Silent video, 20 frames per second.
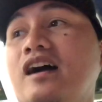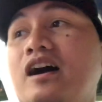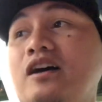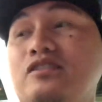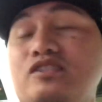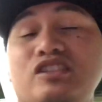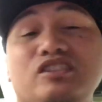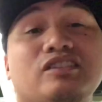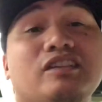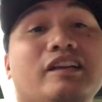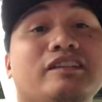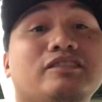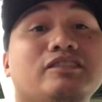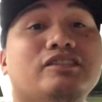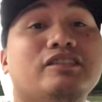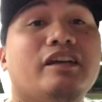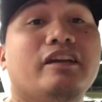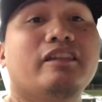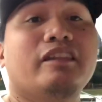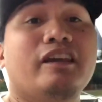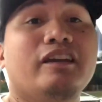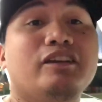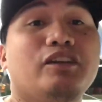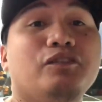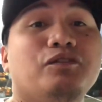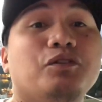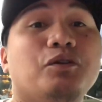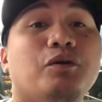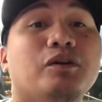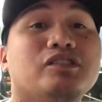I would just like to say thank
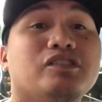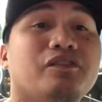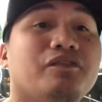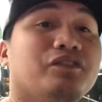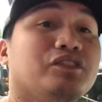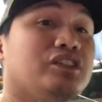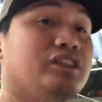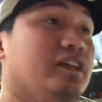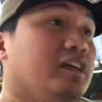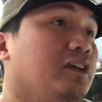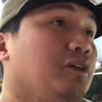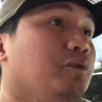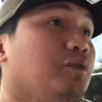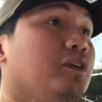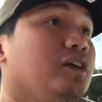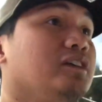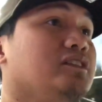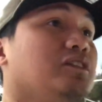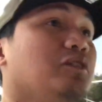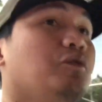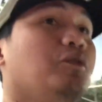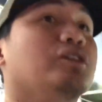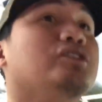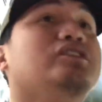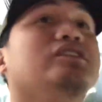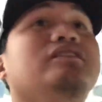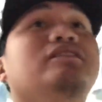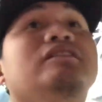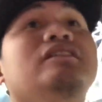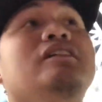you for watching, for sticking with us and
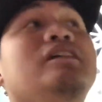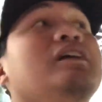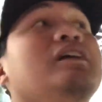watching